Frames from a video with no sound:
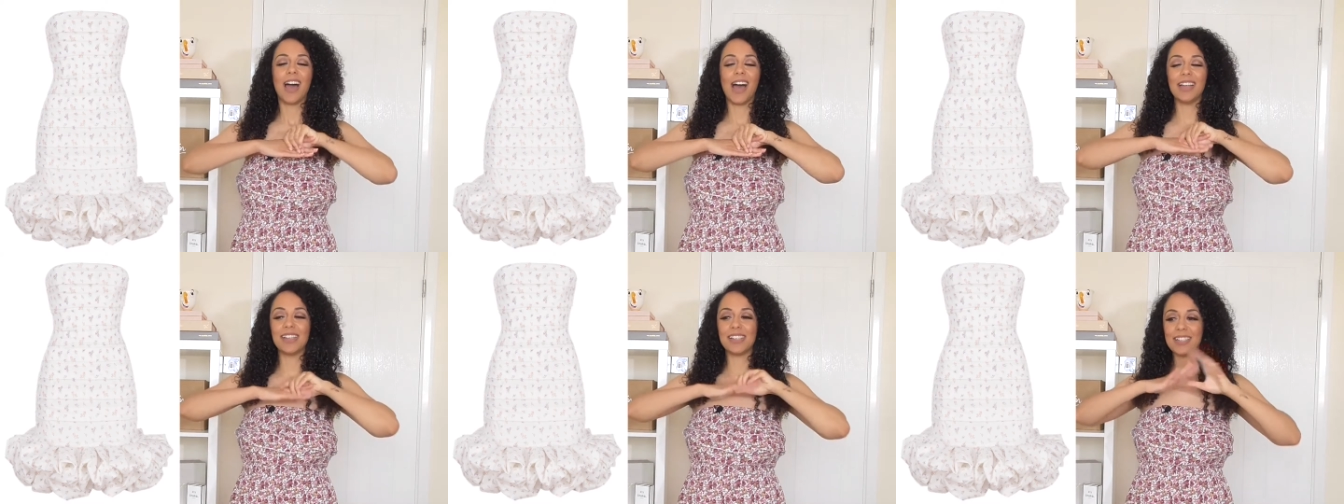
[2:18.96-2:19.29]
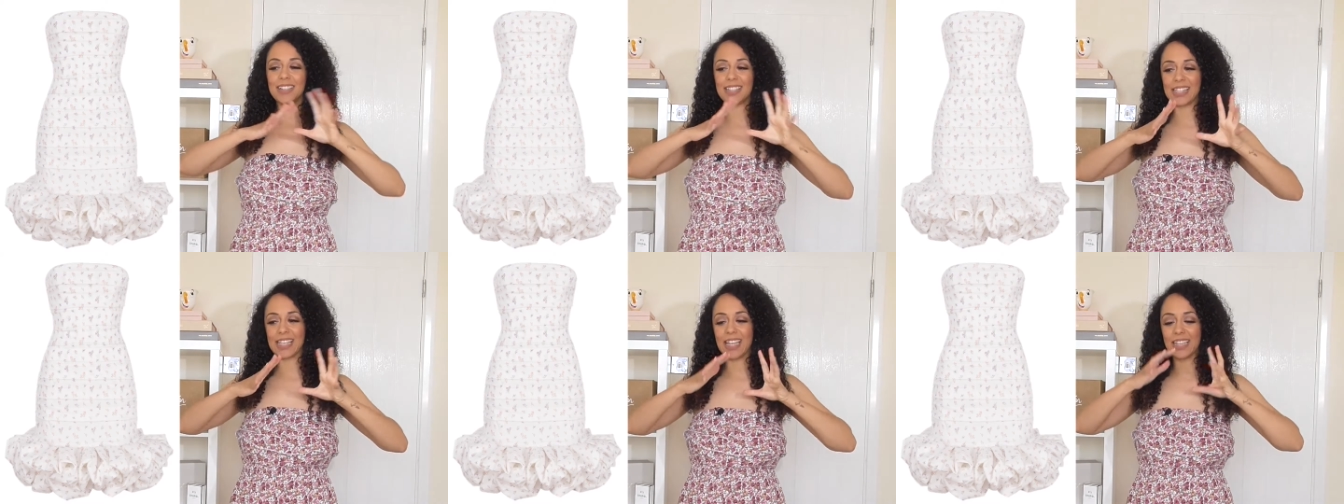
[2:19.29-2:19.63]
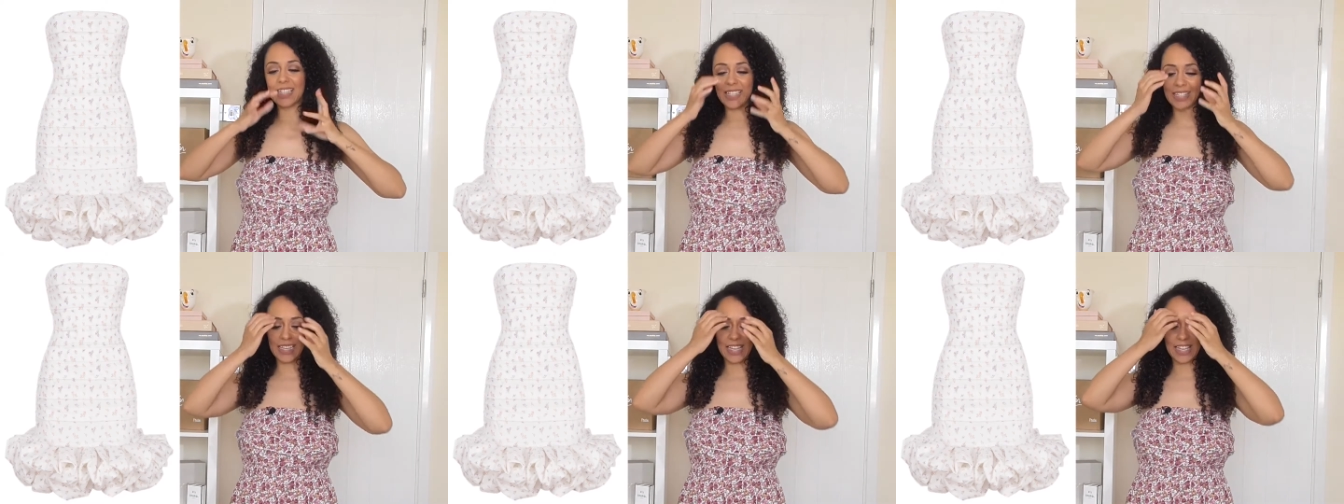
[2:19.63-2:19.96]
I didn't set
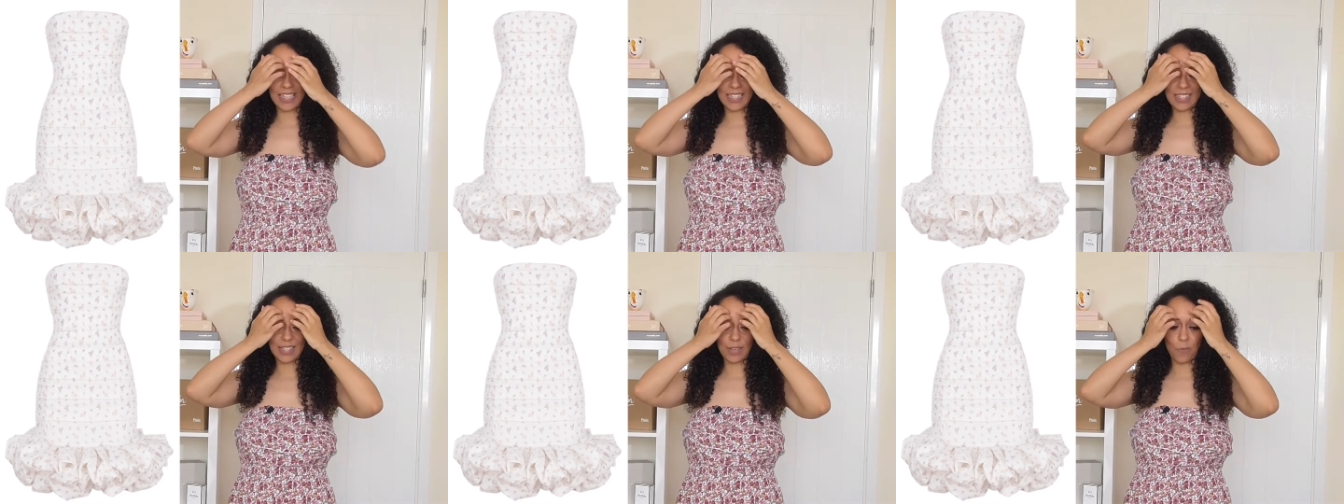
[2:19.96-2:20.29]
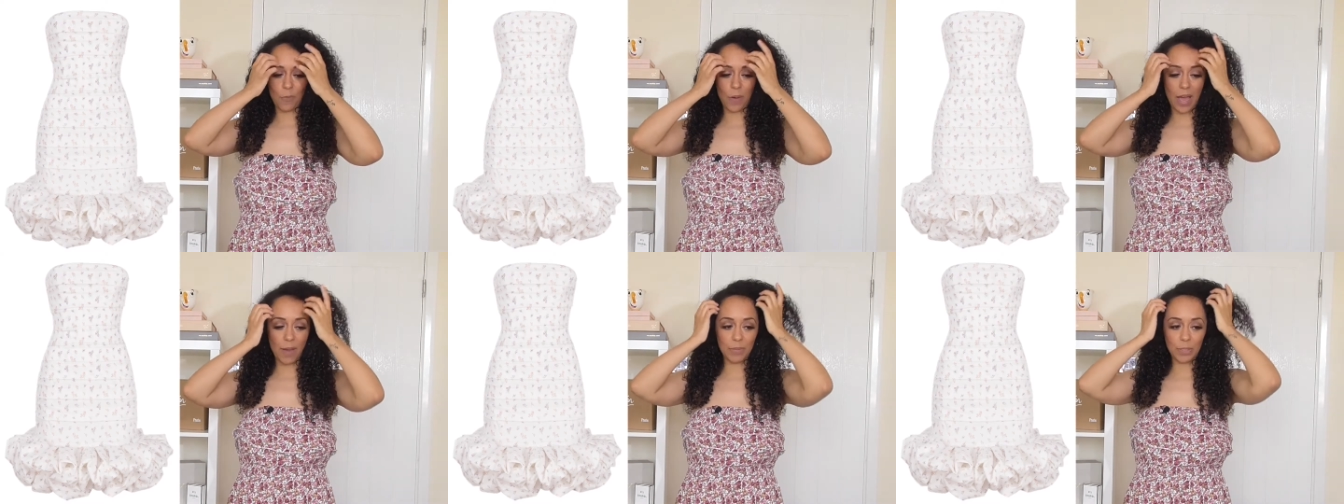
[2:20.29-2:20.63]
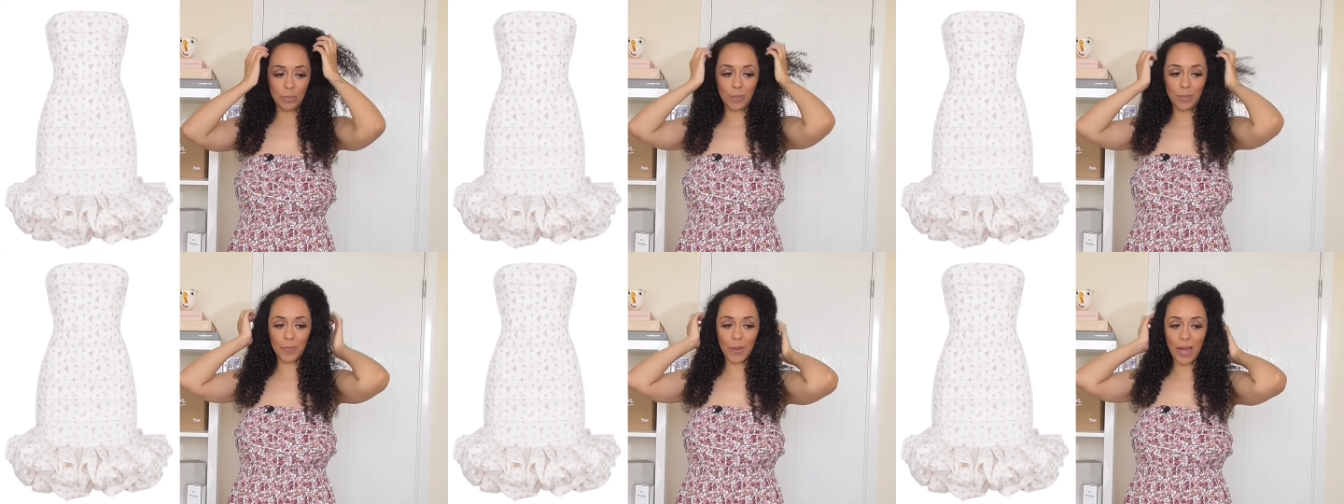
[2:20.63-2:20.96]
the scene, so where
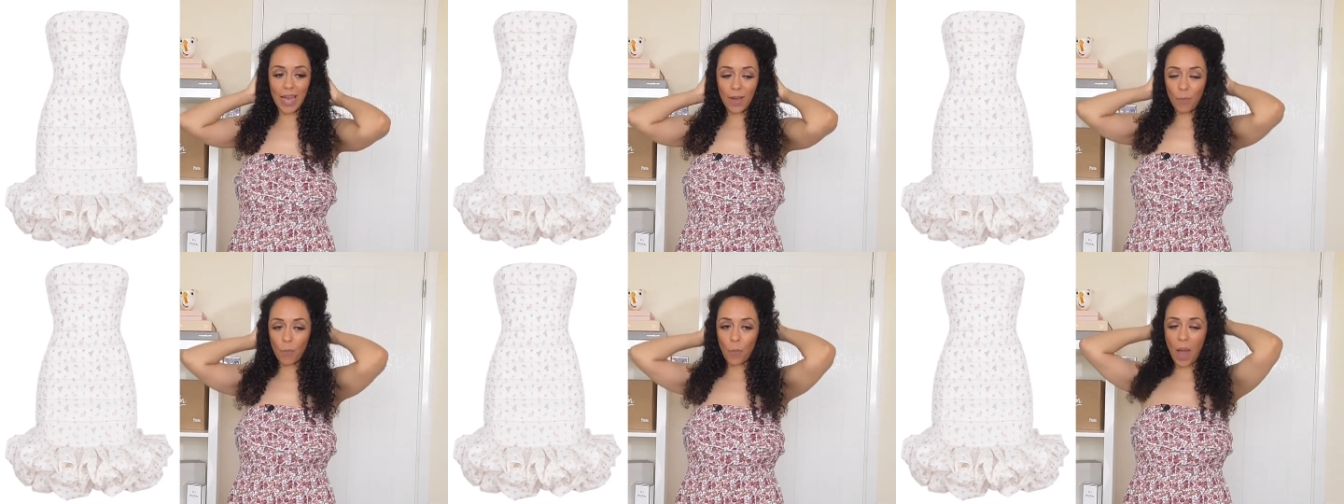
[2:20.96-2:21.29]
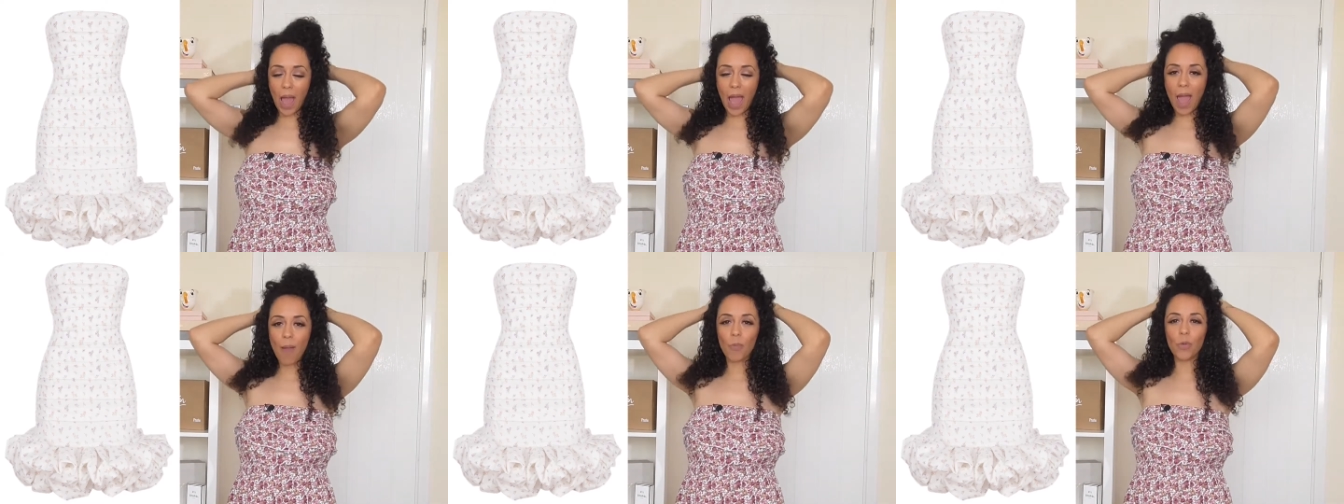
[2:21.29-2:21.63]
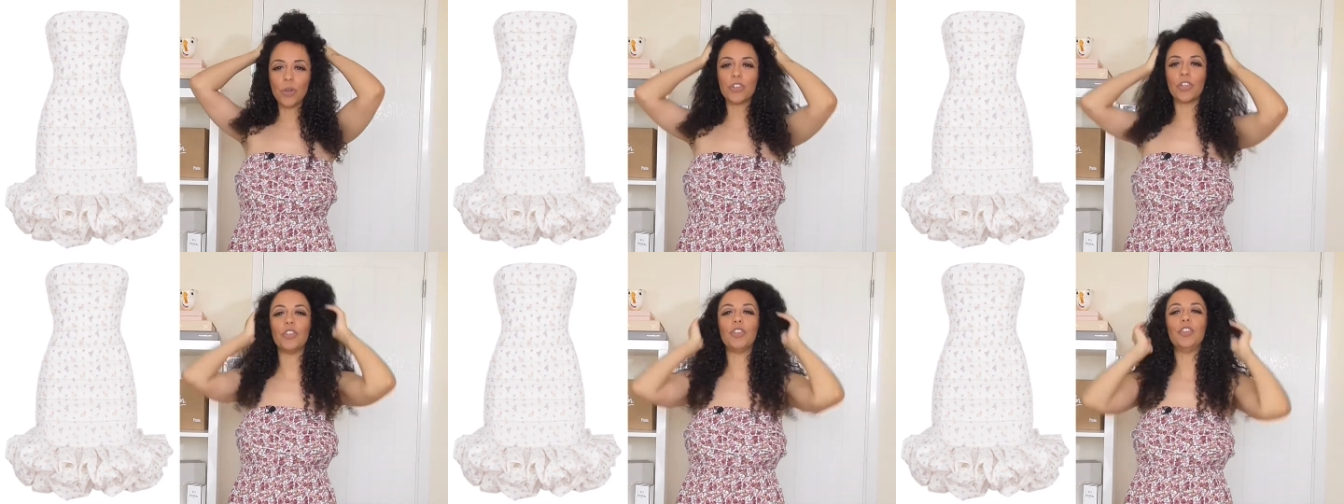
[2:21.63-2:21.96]
would we wear where
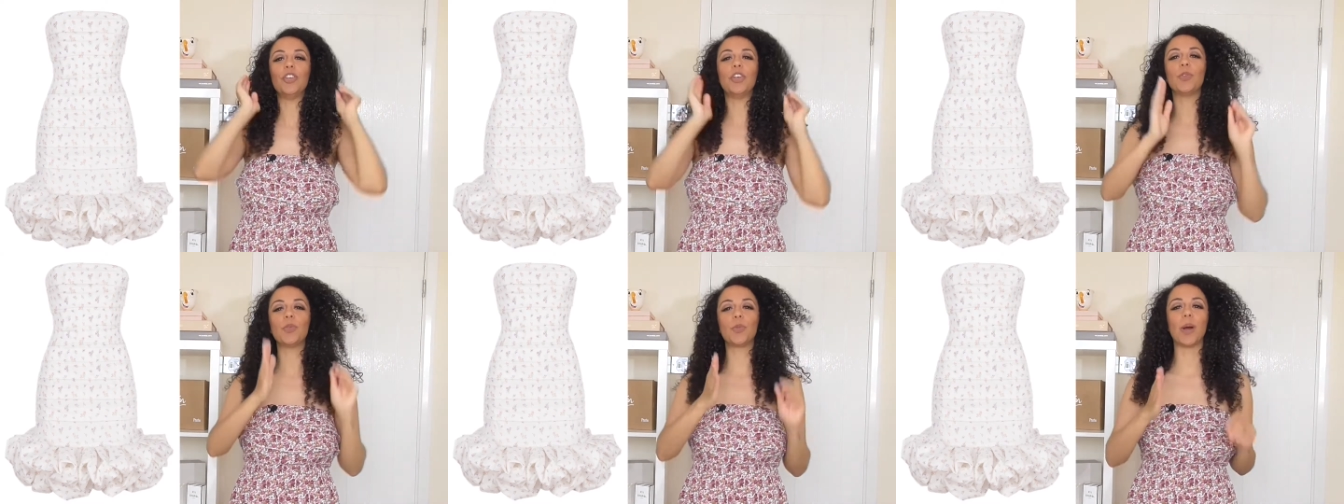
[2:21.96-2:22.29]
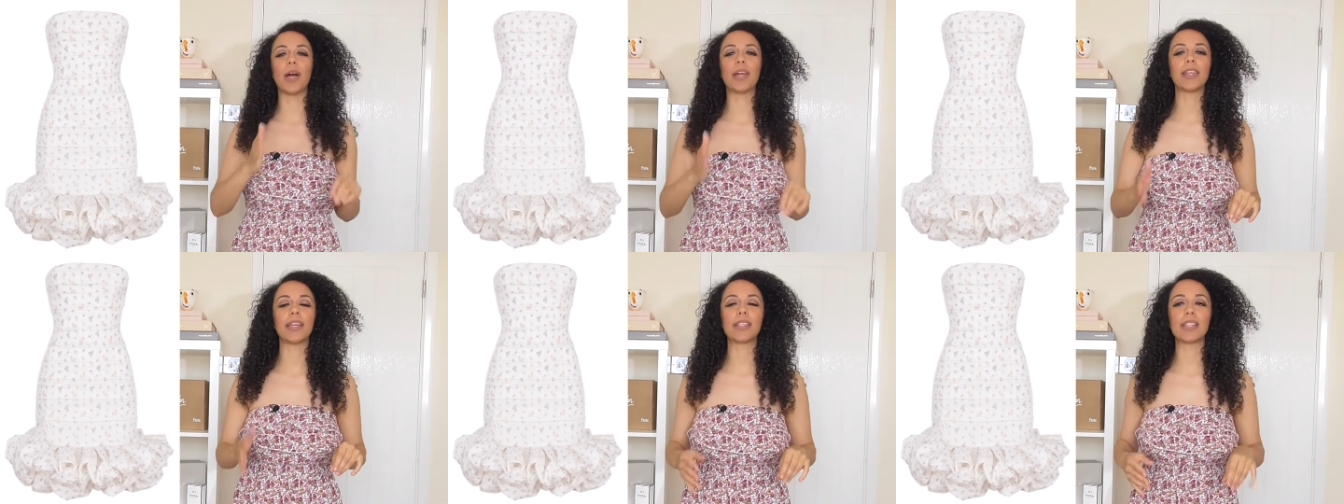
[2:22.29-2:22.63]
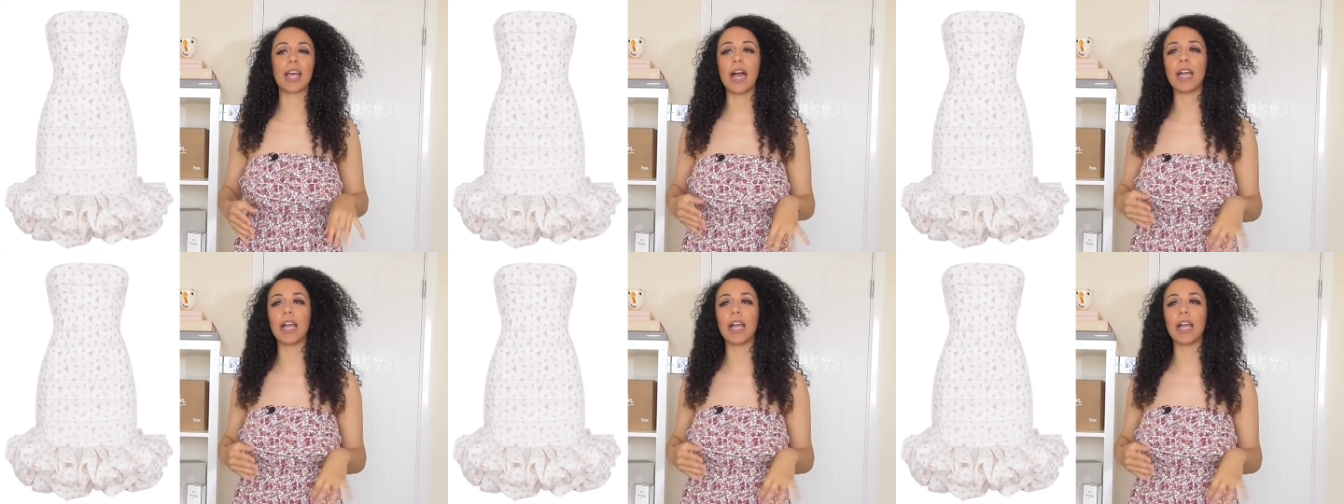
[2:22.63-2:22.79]
would you wear this?